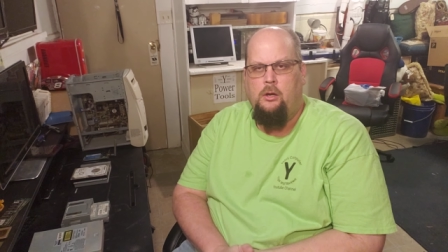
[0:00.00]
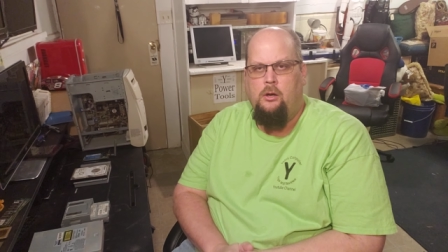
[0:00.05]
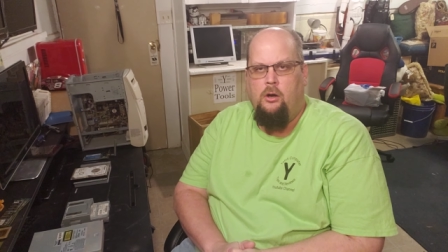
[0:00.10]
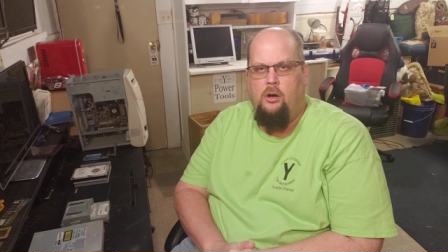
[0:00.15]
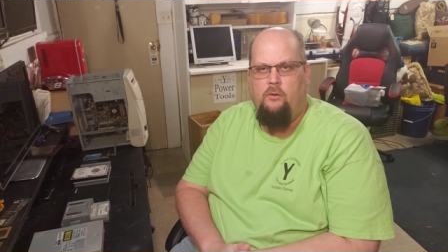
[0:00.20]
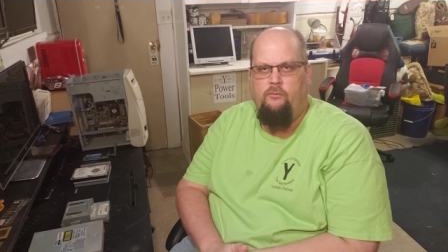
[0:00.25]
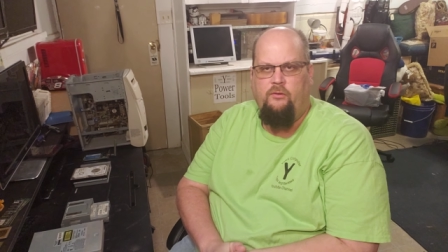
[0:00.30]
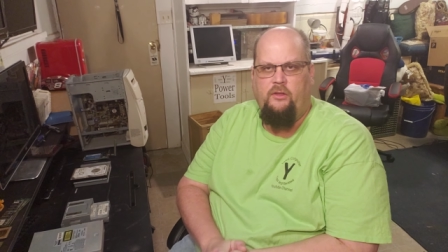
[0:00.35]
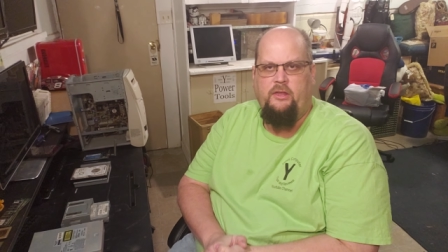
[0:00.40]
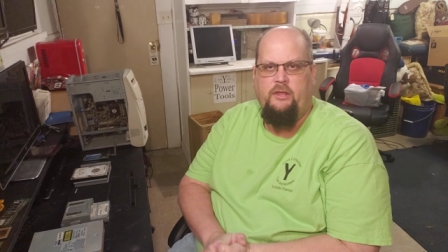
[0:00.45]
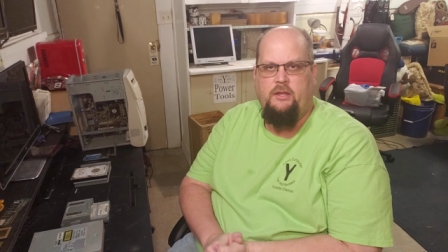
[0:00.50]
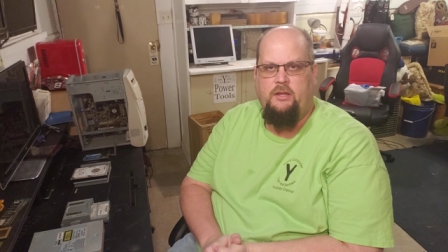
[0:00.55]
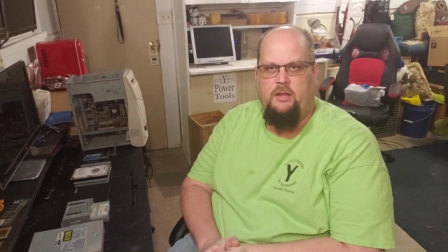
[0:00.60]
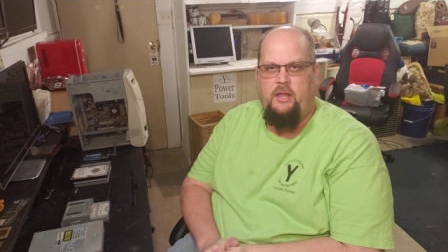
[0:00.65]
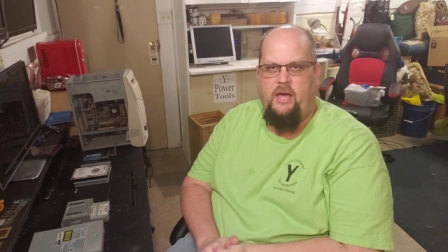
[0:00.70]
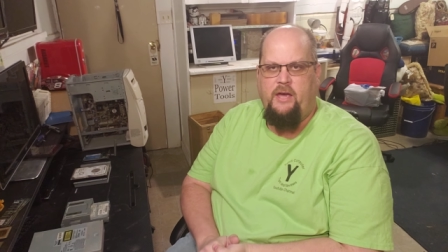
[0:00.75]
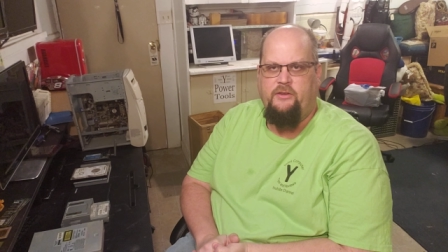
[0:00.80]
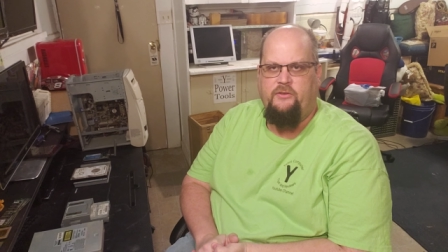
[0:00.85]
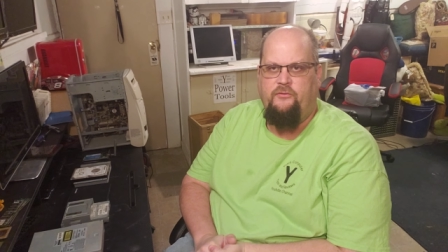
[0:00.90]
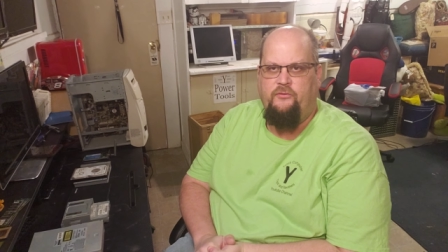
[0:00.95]
hopefully the
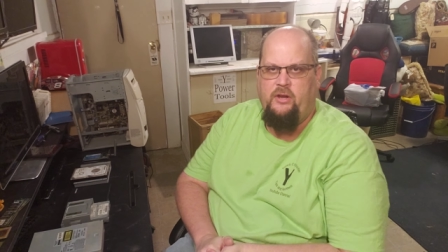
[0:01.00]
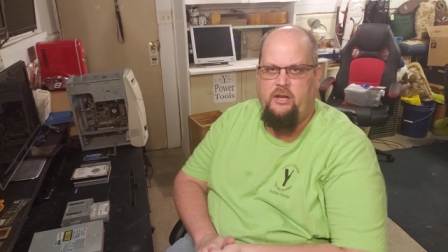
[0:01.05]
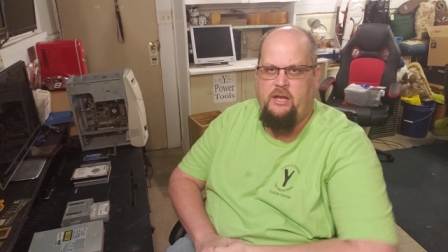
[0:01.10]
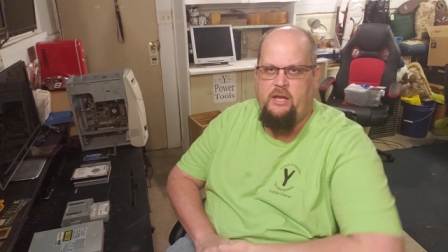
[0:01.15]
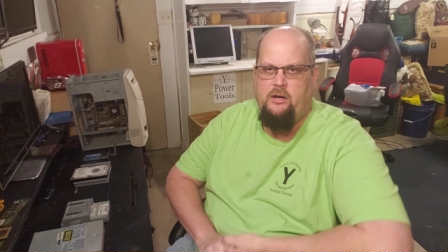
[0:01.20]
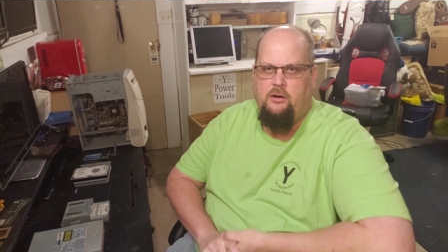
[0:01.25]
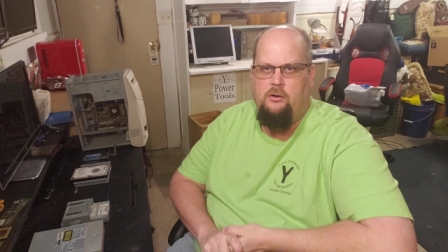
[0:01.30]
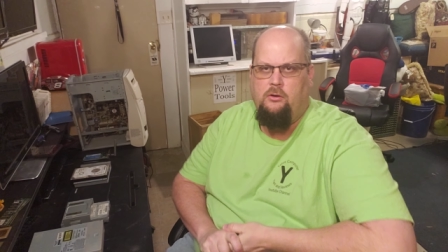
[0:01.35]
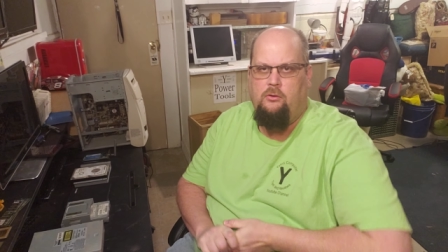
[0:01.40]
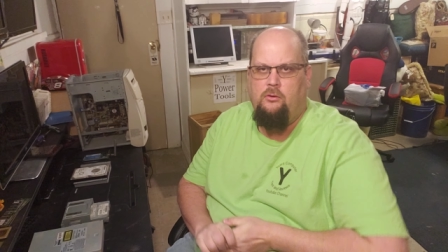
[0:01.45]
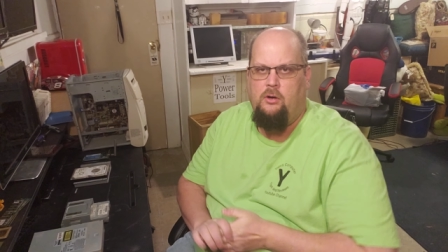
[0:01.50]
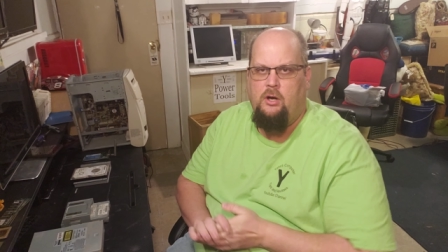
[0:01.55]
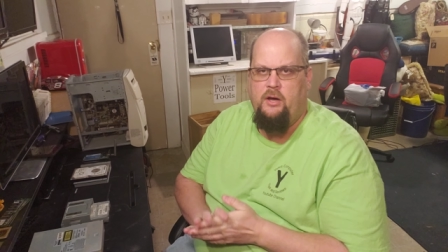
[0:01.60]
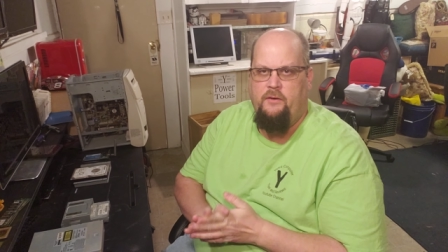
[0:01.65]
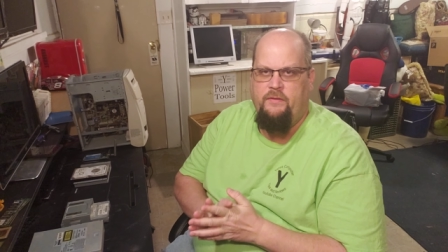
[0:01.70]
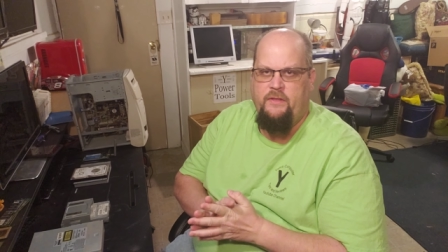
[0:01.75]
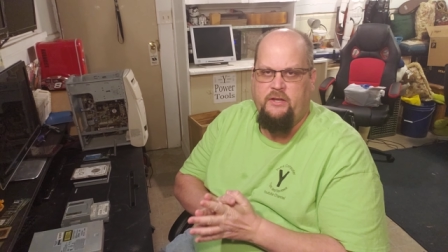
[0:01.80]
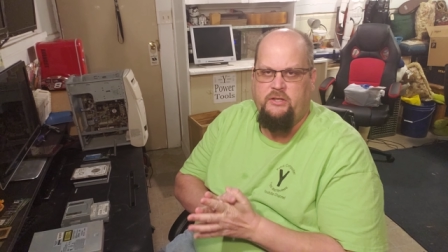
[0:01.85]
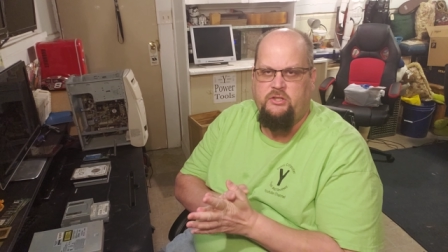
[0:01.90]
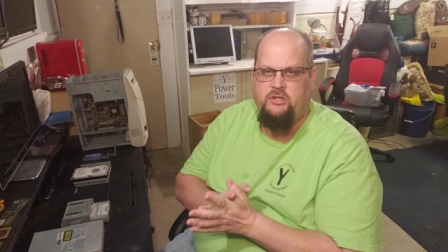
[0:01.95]
last video
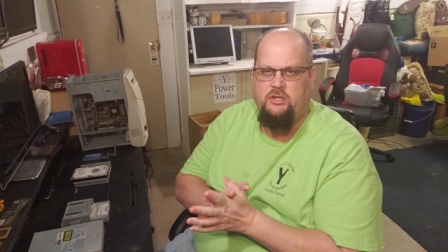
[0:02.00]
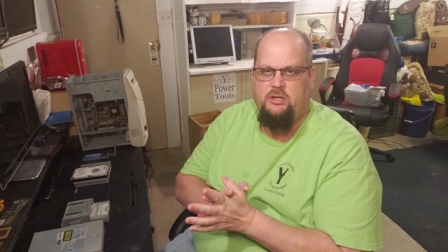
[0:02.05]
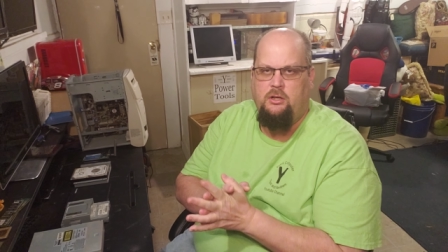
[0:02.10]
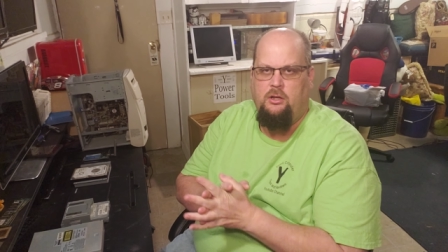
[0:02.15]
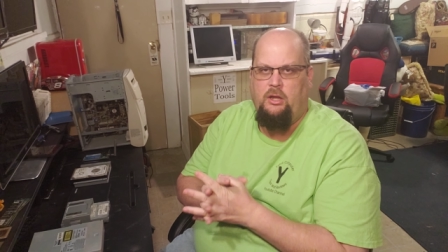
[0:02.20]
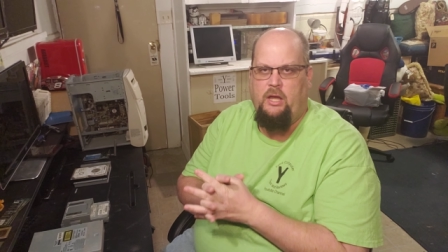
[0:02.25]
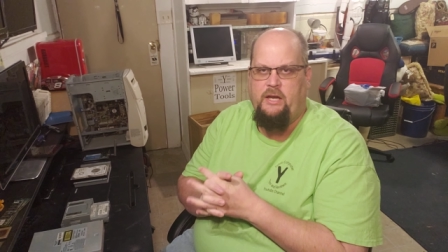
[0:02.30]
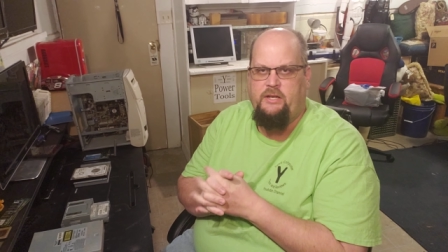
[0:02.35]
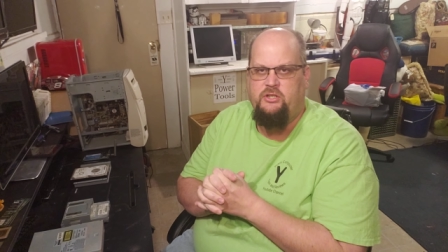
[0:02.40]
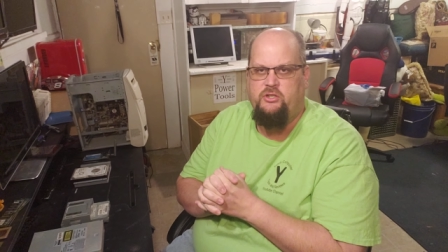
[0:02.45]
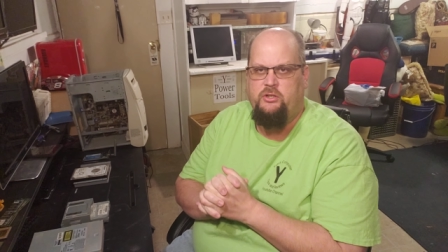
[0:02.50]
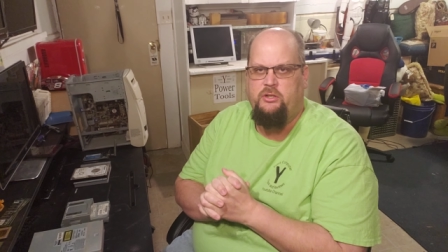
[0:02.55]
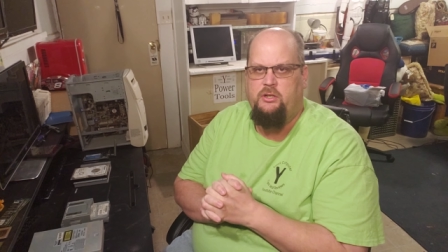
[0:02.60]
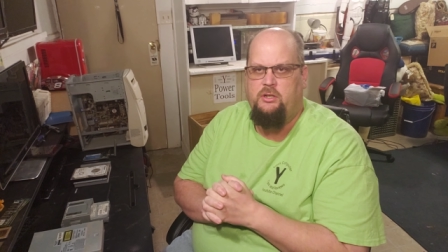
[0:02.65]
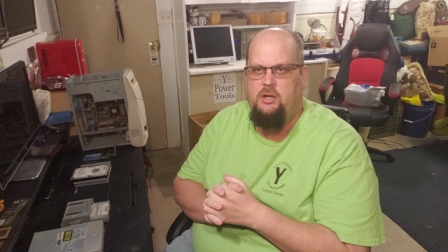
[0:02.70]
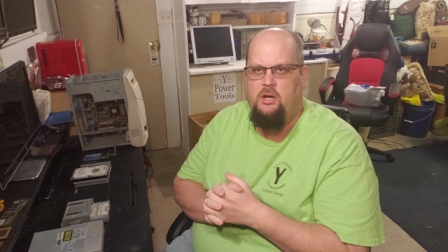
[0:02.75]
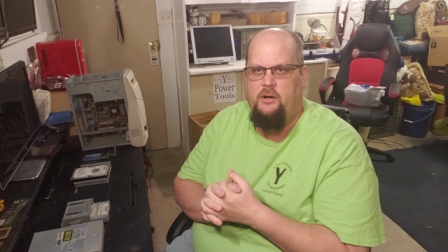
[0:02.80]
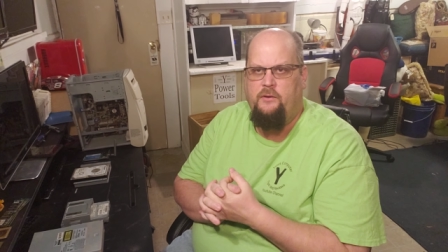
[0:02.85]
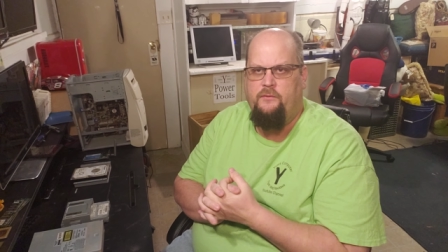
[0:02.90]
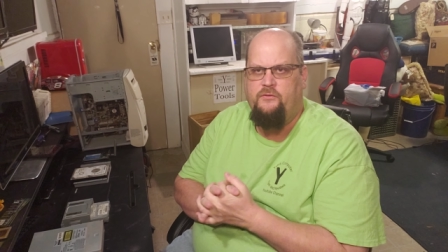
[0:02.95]
of this collection
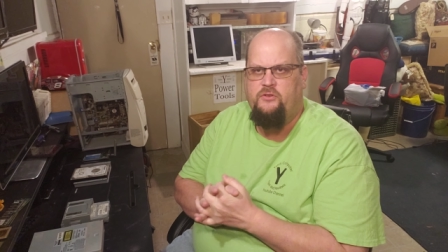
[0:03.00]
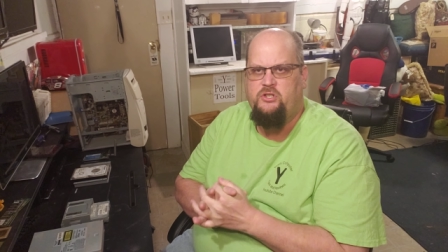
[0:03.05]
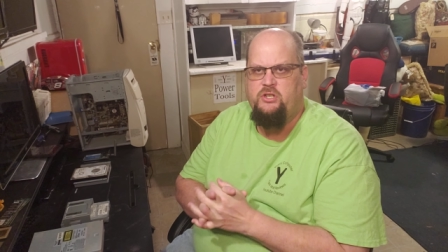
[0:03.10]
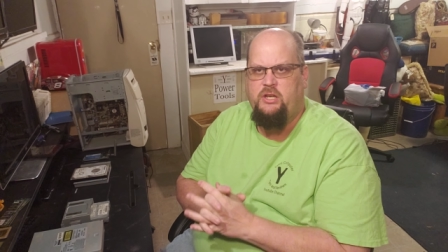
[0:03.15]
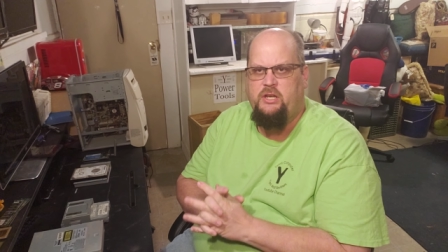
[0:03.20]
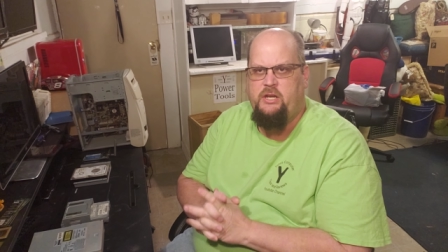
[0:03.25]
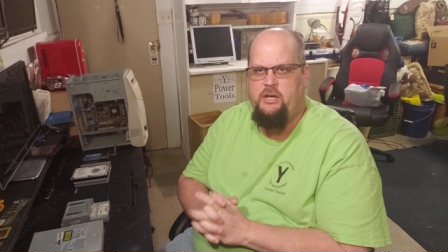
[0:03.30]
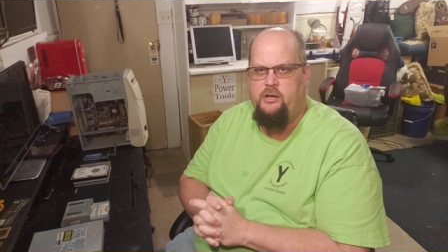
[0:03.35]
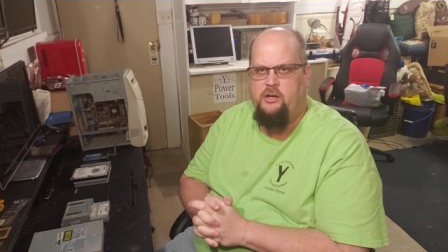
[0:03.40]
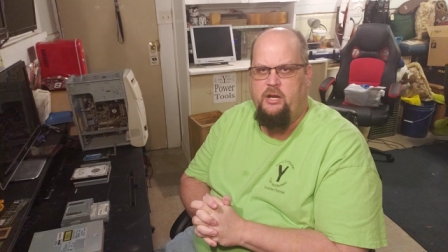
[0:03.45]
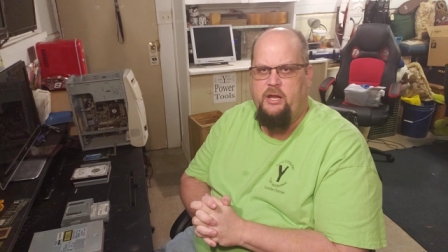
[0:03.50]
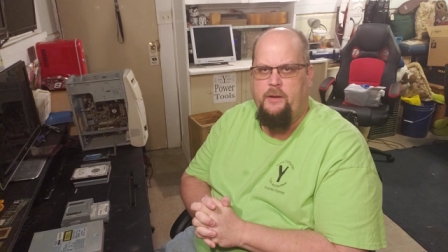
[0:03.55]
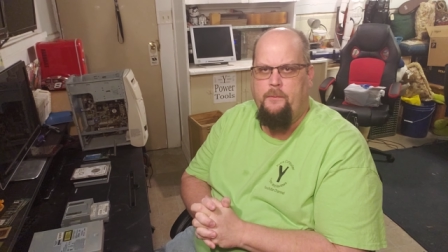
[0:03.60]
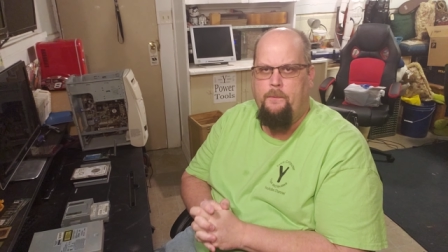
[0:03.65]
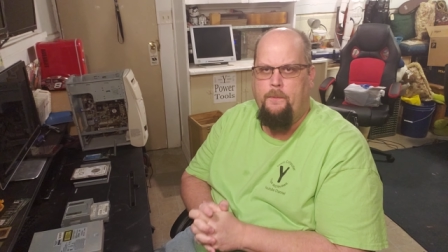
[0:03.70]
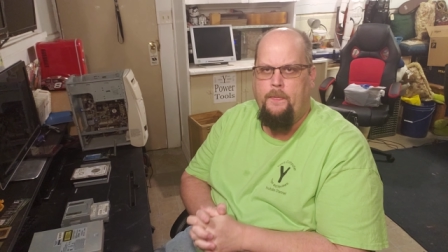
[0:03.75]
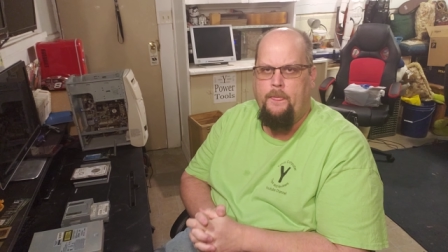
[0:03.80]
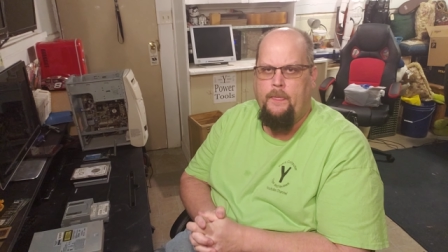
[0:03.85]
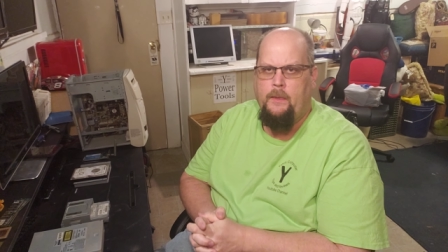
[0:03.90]
of security.